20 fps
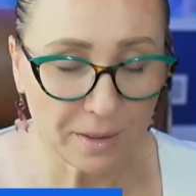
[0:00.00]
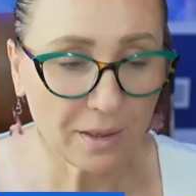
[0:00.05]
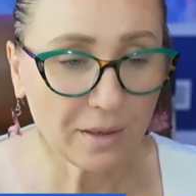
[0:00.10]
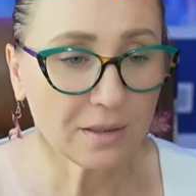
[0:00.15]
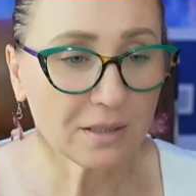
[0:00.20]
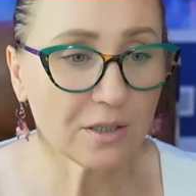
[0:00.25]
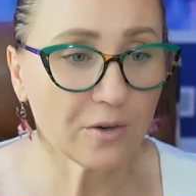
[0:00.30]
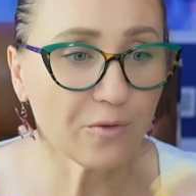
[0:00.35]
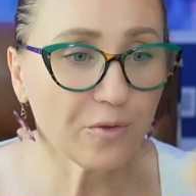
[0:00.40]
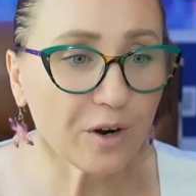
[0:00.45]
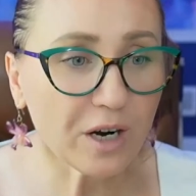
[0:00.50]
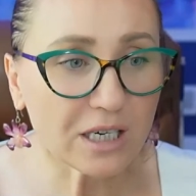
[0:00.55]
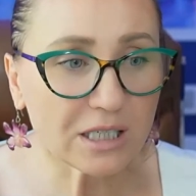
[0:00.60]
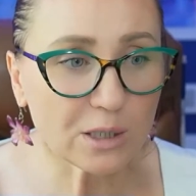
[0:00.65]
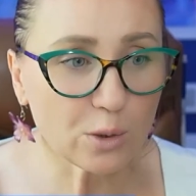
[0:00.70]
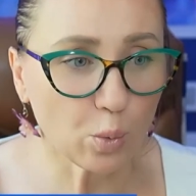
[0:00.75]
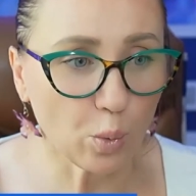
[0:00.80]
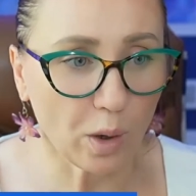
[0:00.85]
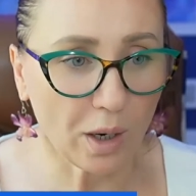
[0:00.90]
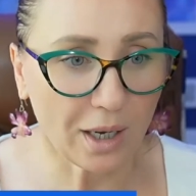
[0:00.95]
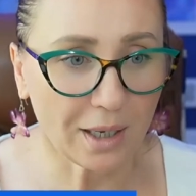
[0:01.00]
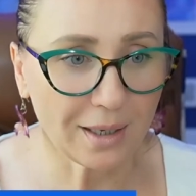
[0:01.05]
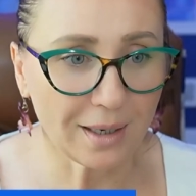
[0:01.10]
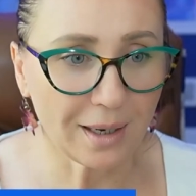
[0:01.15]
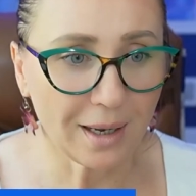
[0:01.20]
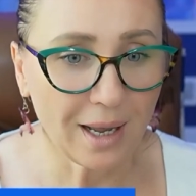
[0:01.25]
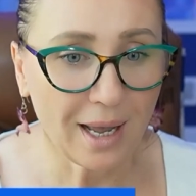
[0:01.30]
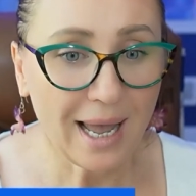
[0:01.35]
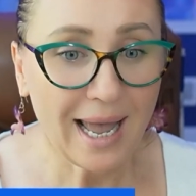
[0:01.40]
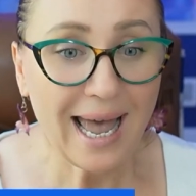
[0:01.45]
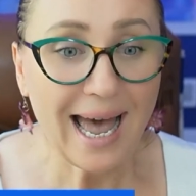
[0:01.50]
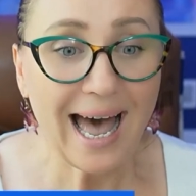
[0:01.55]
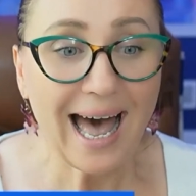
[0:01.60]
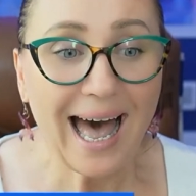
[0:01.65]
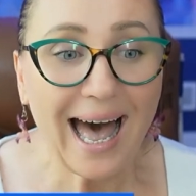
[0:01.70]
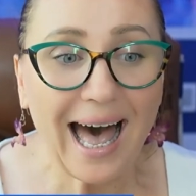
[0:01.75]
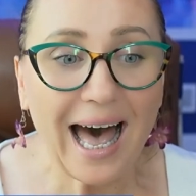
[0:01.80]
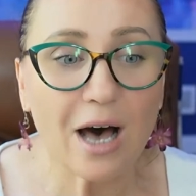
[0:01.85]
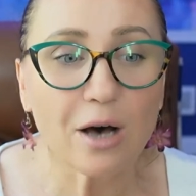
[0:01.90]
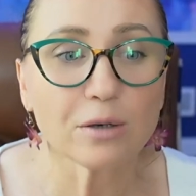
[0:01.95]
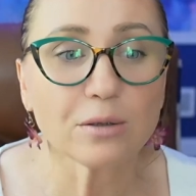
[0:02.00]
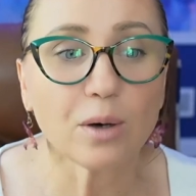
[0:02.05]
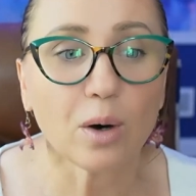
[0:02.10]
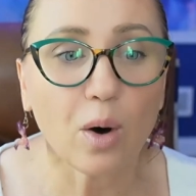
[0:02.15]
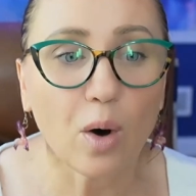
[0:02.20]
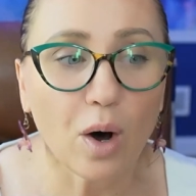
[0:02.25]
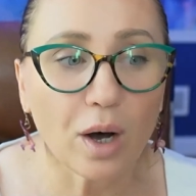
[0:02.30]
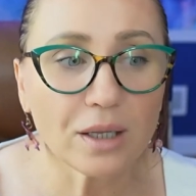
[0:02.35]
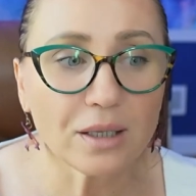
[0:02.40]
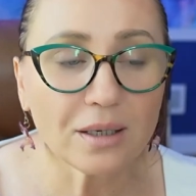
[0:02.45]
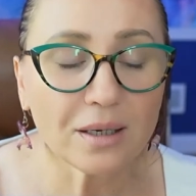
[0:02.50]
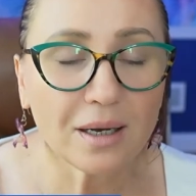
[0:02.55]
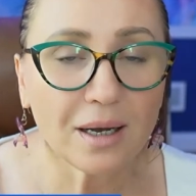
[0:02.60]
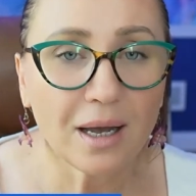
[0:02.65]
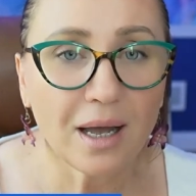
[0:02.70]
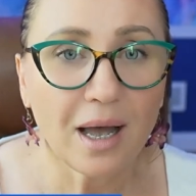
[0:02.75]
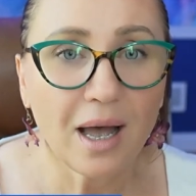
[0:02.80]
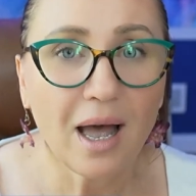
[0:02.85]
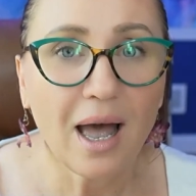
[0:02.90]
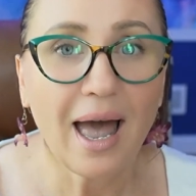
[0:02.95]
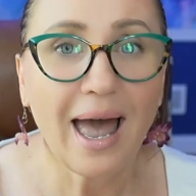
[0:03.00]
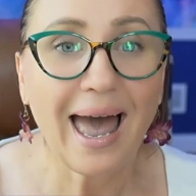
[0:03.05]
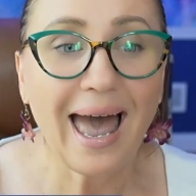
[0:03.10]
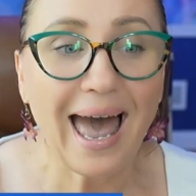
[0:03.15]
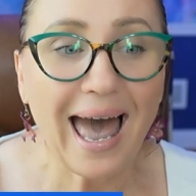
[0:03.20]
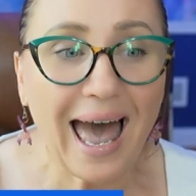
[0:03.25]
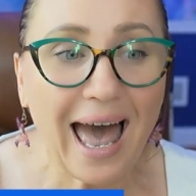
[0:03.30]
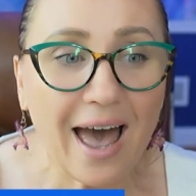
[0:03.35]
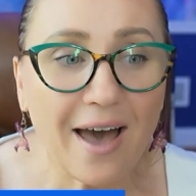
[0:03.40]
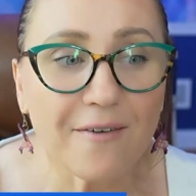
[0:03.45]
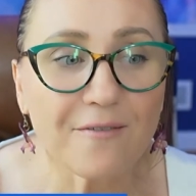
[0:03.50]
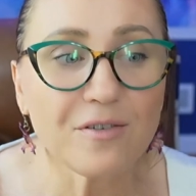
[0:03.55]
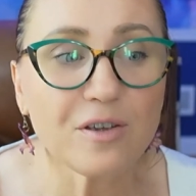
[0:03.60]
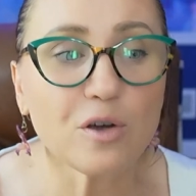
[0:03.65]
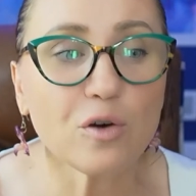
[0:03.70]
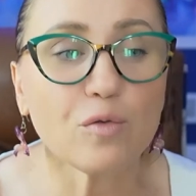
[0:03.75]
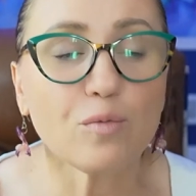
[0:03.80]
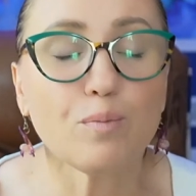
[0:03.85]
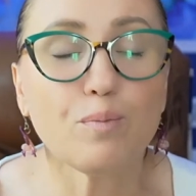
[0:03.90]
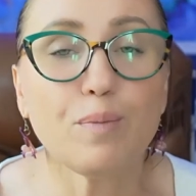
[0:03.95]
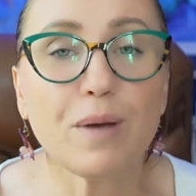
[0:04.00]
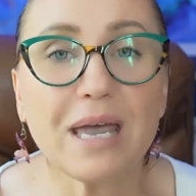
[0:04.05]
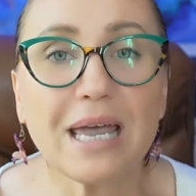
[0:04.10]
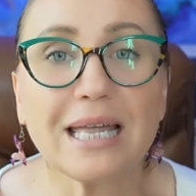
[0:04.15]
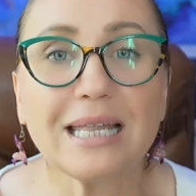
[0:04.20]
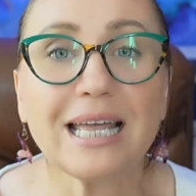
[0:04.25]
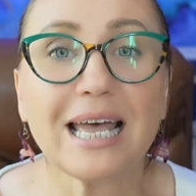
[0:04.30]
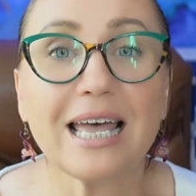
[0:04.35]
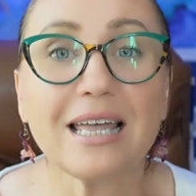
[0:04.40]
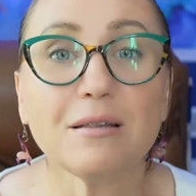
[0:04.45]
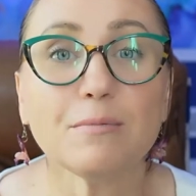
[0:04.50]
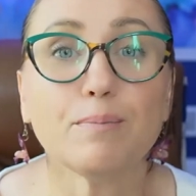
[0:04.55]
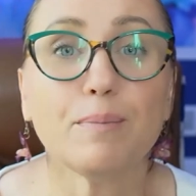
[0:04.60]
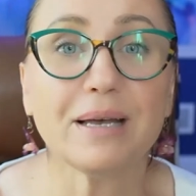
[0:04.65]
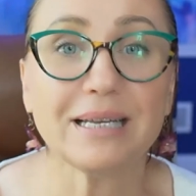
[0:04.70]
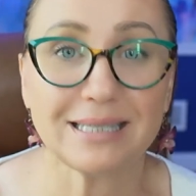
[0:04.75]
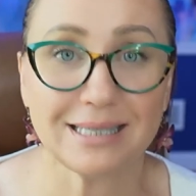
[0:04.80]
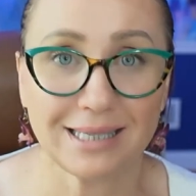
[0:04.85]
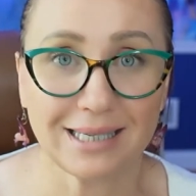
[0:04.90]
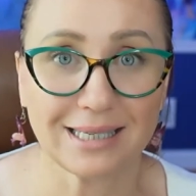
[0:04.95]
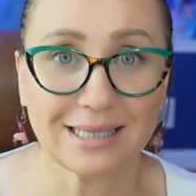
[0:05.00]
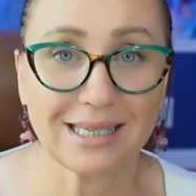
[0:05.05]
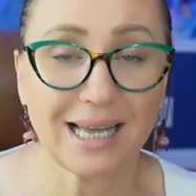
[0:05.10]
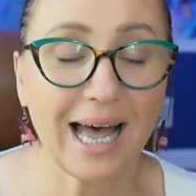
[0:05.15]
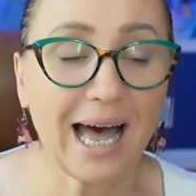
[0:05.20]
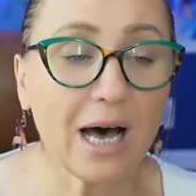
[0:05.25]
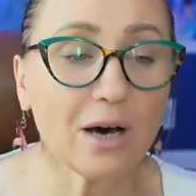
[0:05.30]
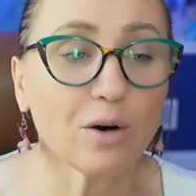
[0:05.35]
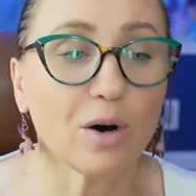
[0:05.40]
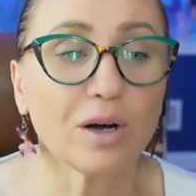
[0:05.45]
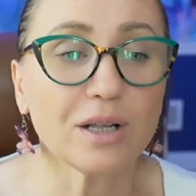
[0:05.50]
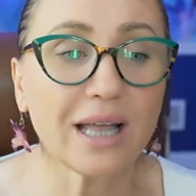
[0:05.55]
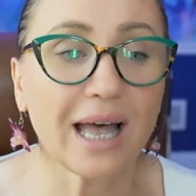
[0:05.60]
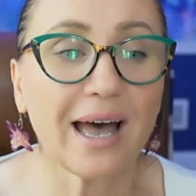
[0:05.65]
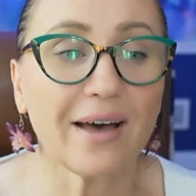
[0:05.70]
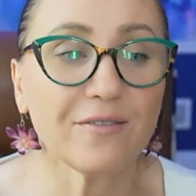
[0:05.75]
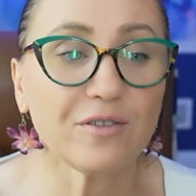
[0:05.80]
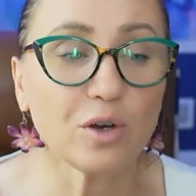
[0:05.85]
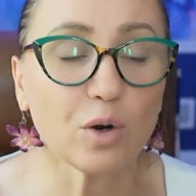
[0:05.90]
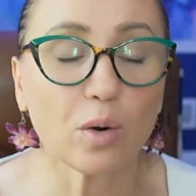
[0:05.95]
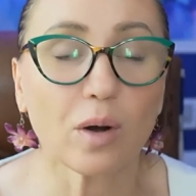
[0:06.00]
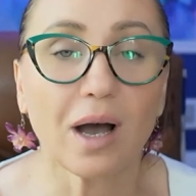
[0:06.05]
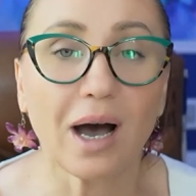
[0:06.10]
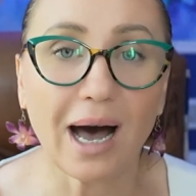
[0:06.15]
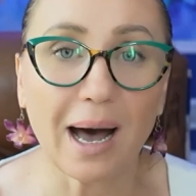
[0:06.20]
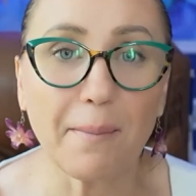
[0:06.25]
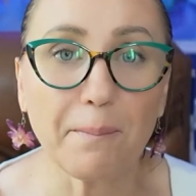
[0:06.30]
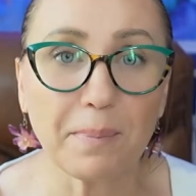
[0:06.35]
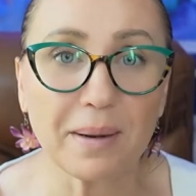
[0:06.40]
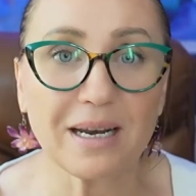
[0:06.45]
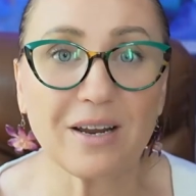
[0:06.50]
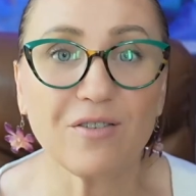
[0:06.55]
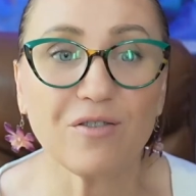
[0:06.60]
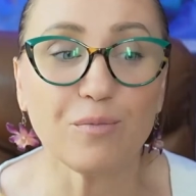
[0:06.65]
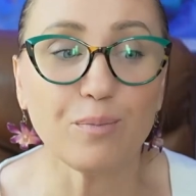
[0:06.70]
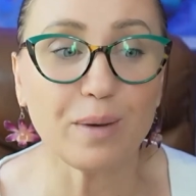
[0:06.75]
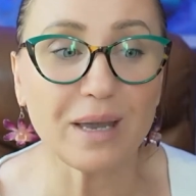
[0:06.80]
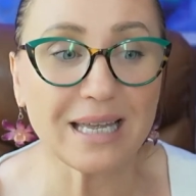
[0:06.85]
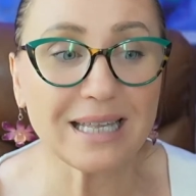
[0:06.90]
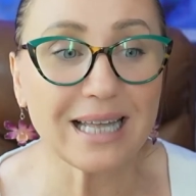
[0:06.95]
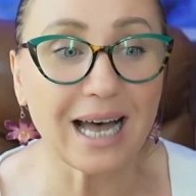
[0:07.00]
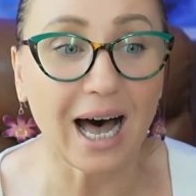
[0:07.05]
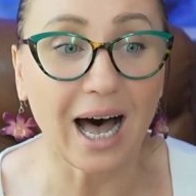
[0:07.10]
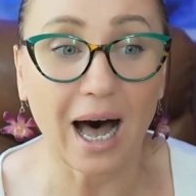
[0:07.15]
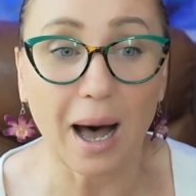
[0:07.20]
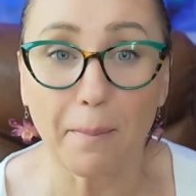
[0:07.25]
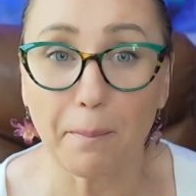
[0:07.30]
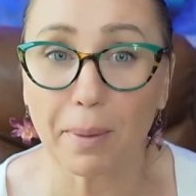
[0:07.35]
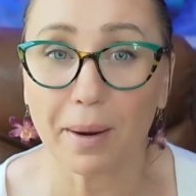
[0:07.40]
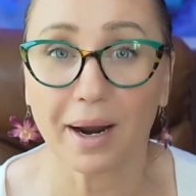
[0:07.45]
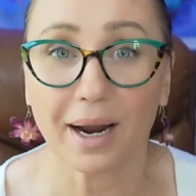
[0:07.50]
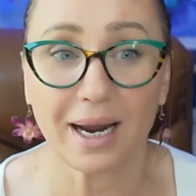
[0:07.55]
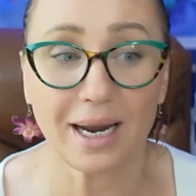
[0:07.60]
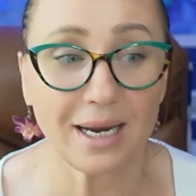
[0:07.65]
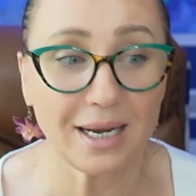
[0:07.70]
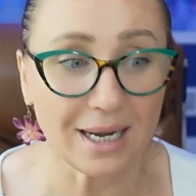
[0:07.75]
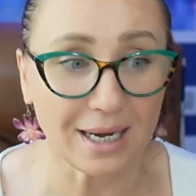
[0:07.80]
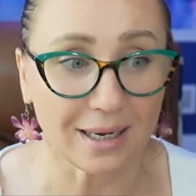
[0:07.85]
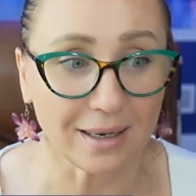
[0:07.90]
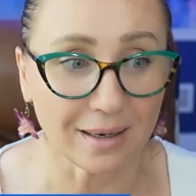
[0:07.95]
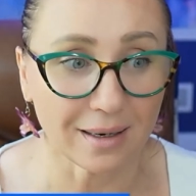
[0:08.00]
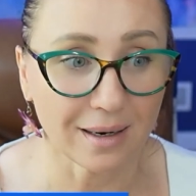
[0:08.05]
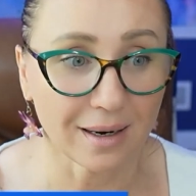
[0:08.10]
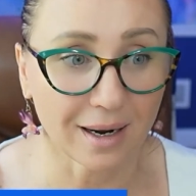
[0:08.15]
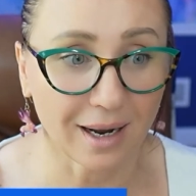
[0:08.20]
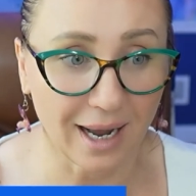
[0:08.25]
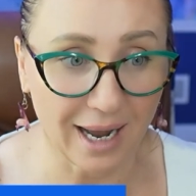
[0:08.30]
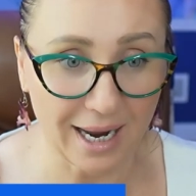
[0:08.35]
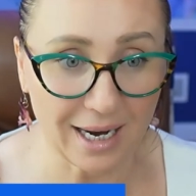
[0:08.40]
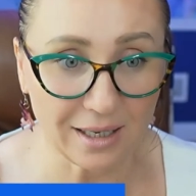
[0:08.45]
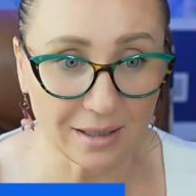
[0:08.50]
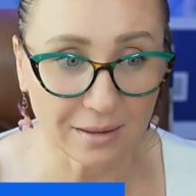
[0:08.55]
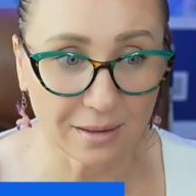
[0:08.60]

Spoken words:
So first one, how long have you been in business? How long have your company been operating, right?